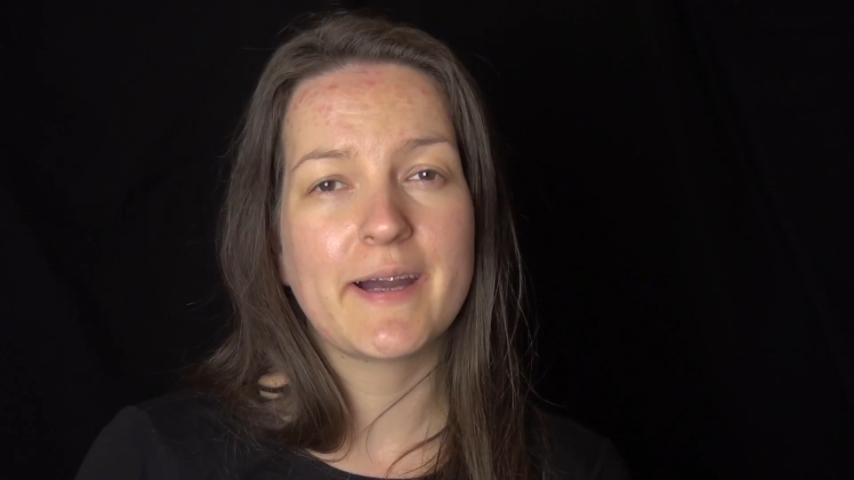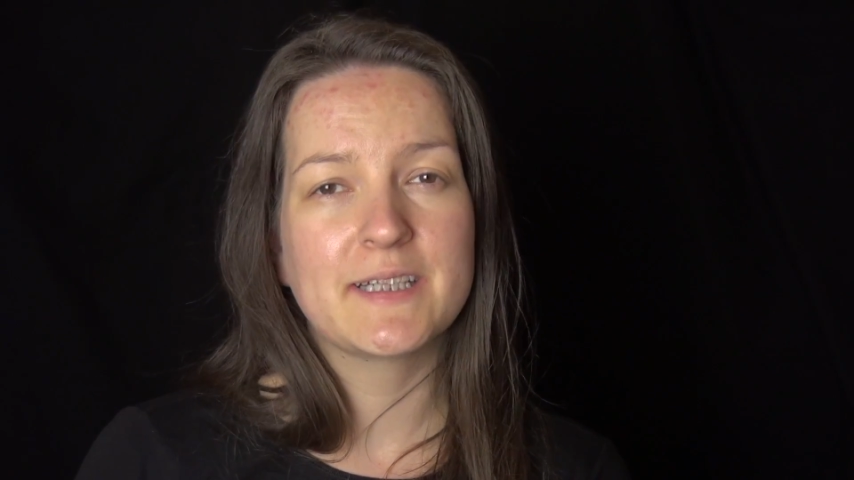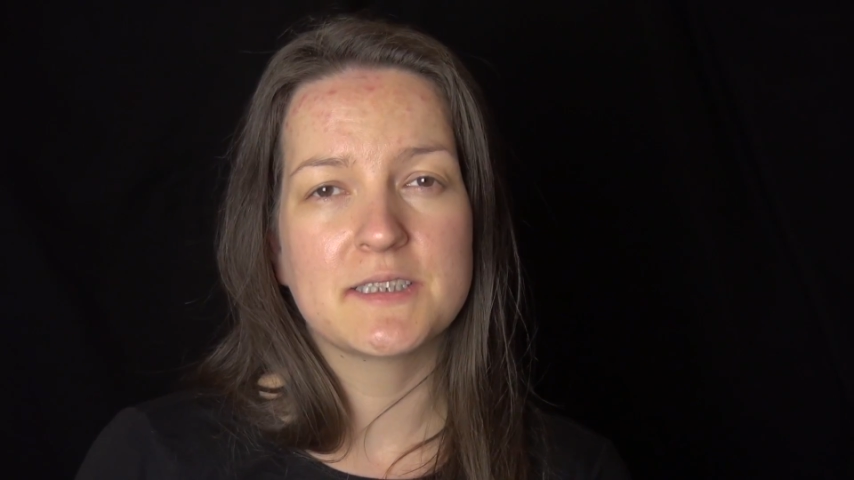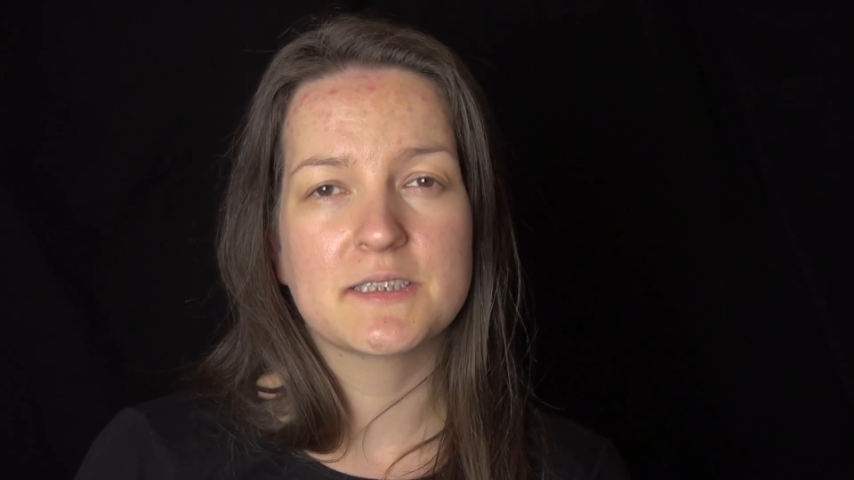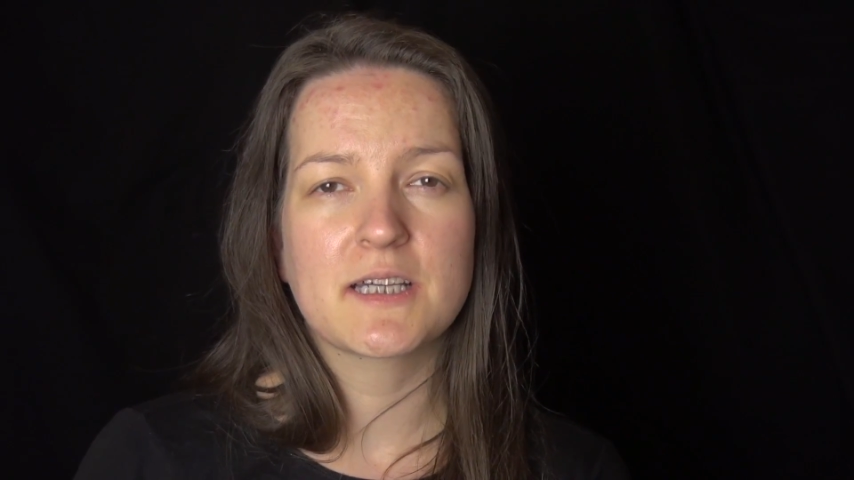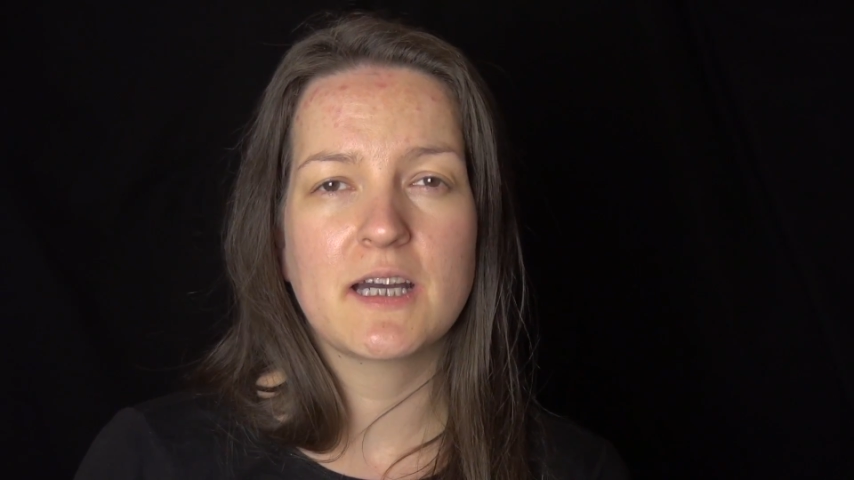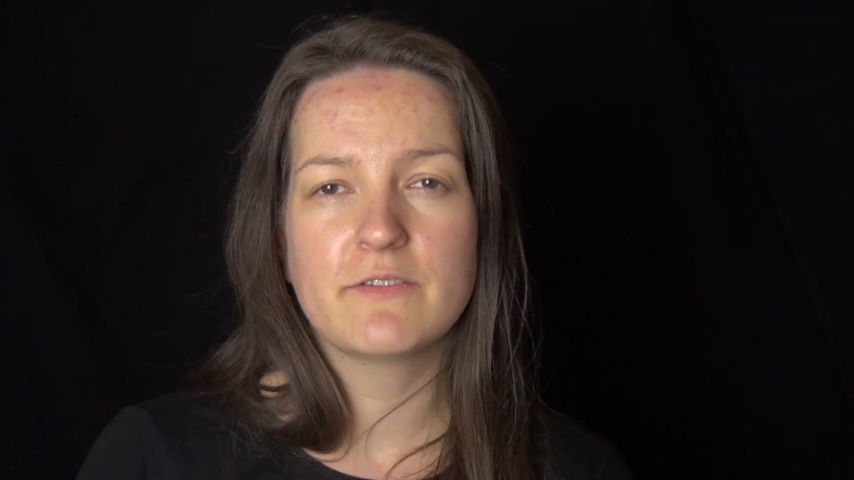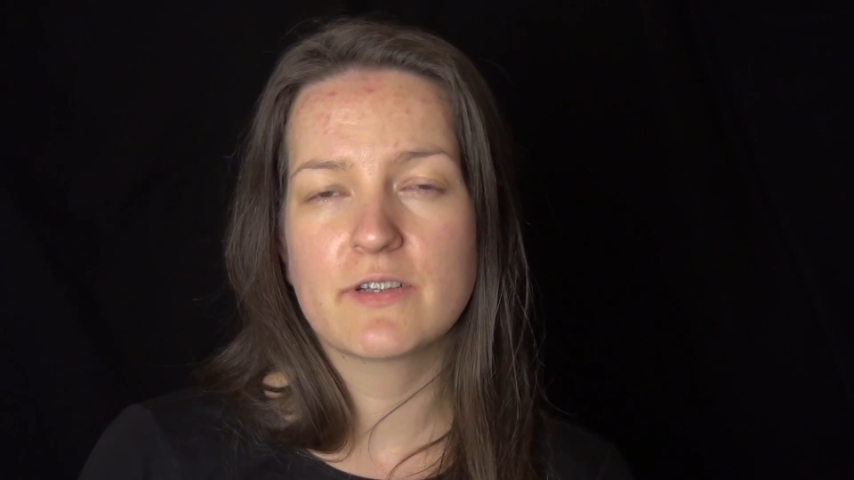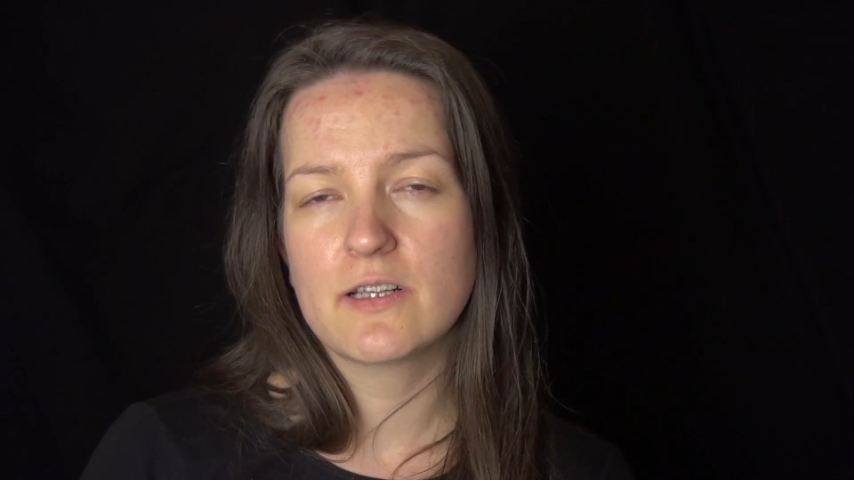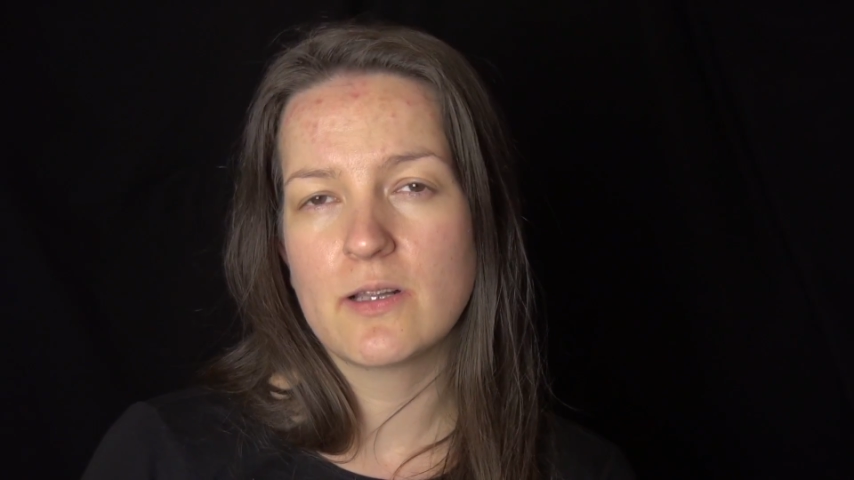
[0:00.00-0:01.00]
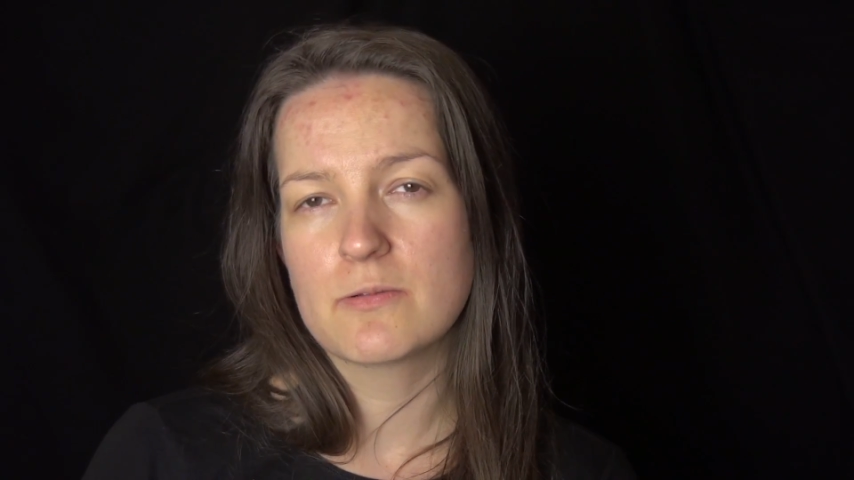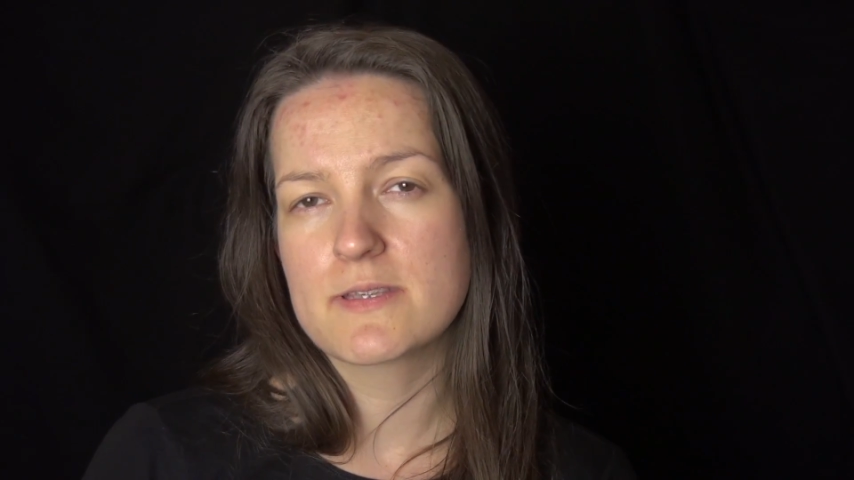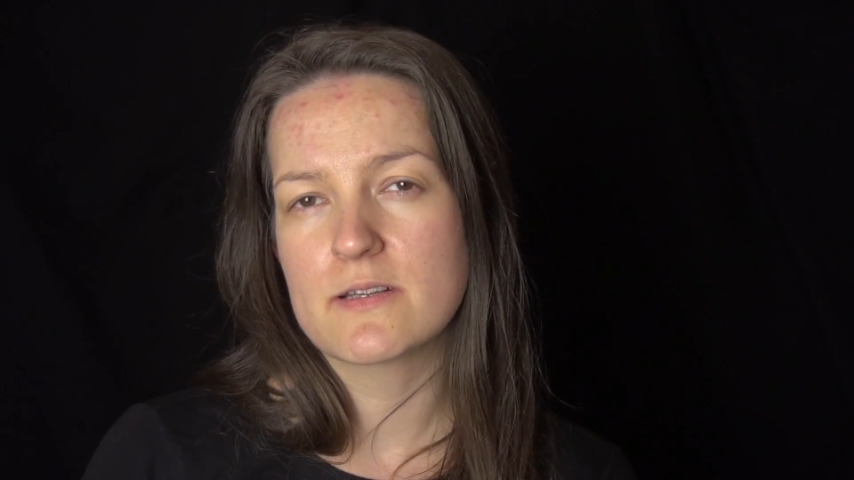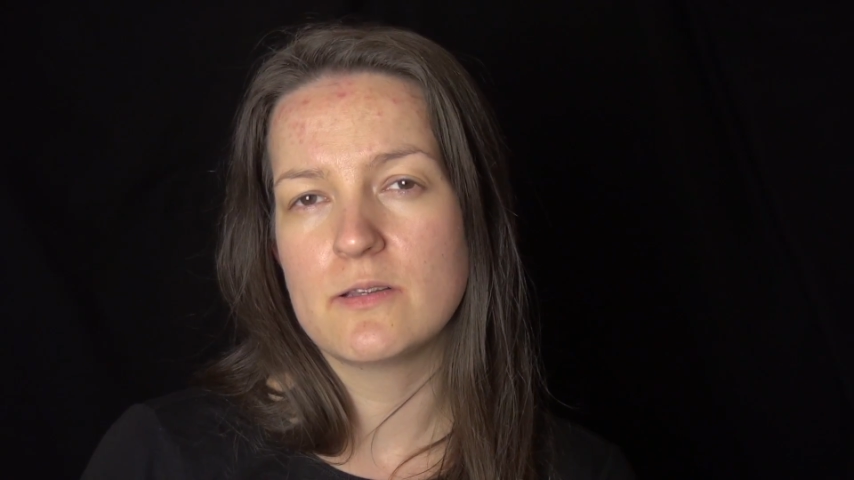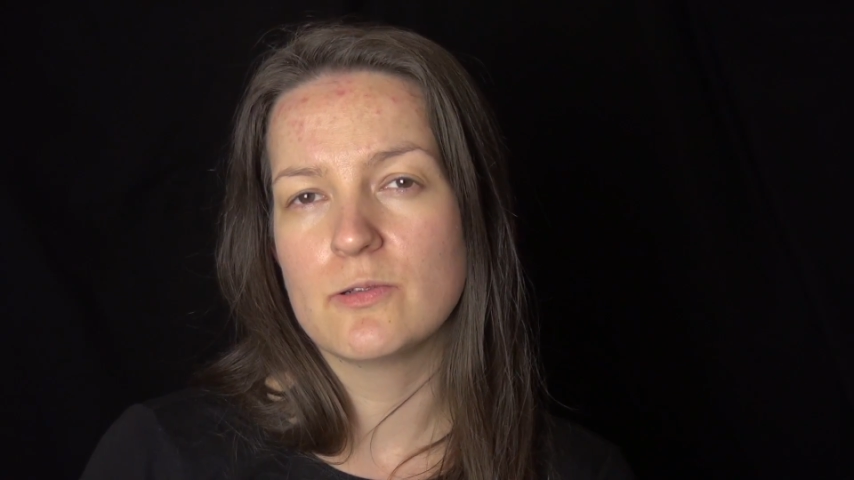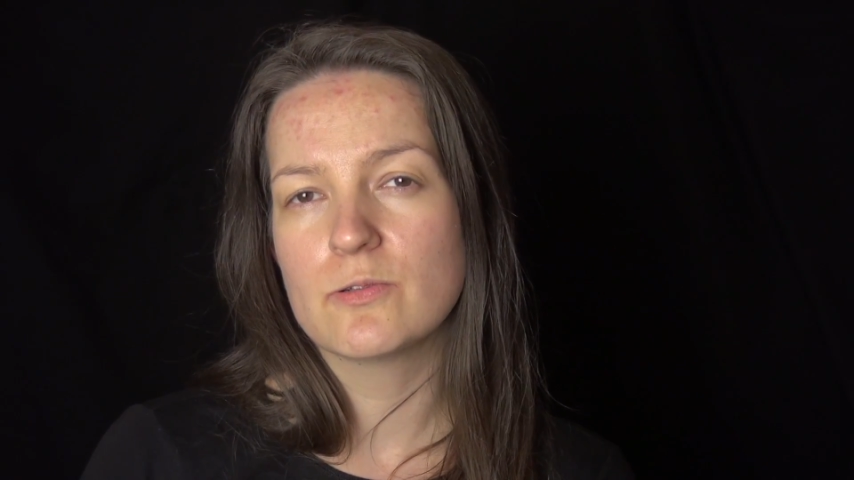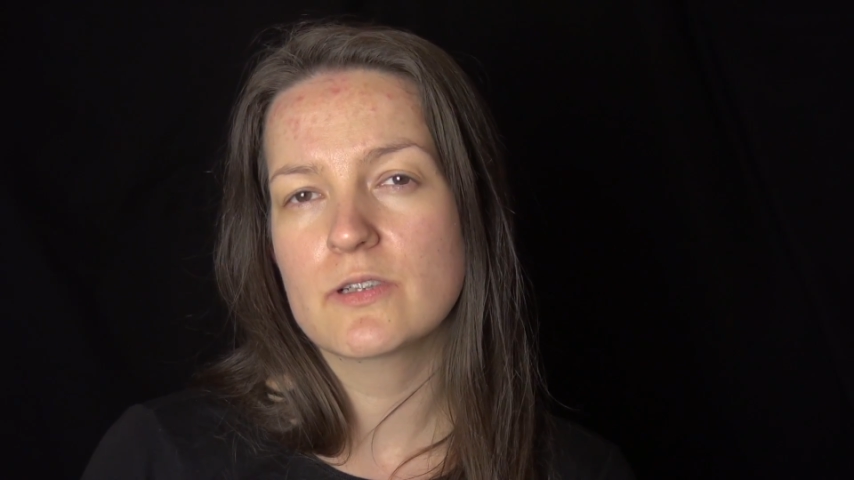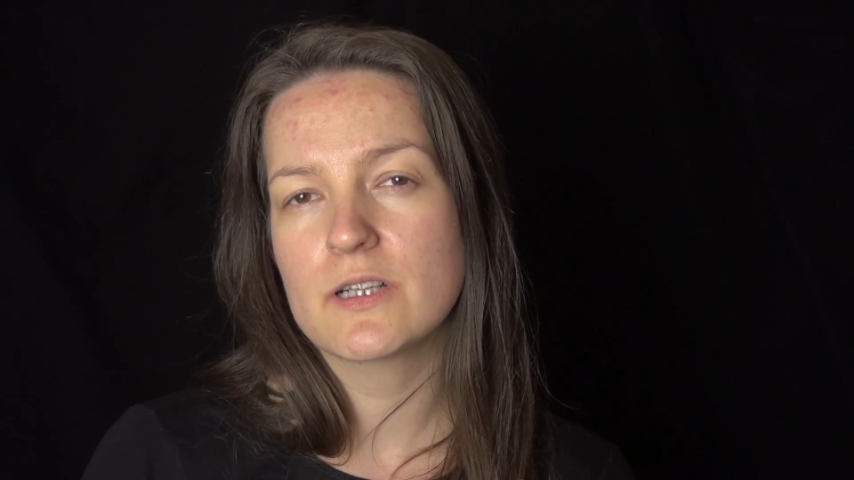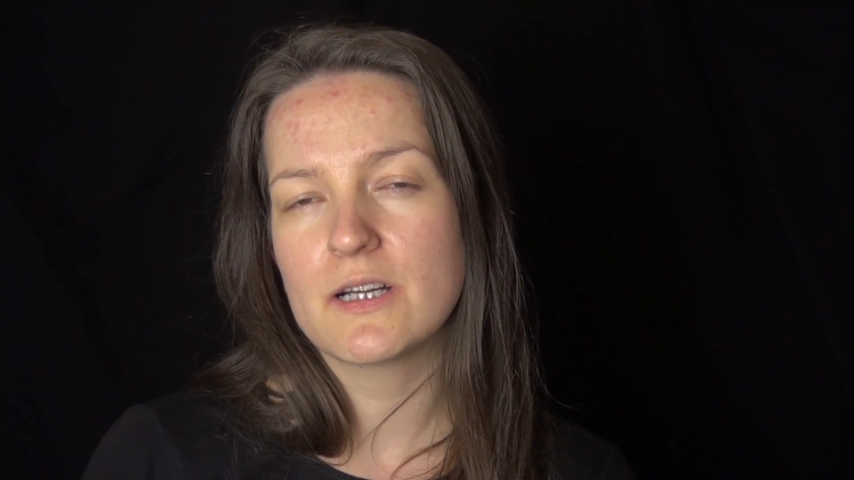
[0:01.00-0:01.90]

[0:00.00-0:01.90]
I did have a closer look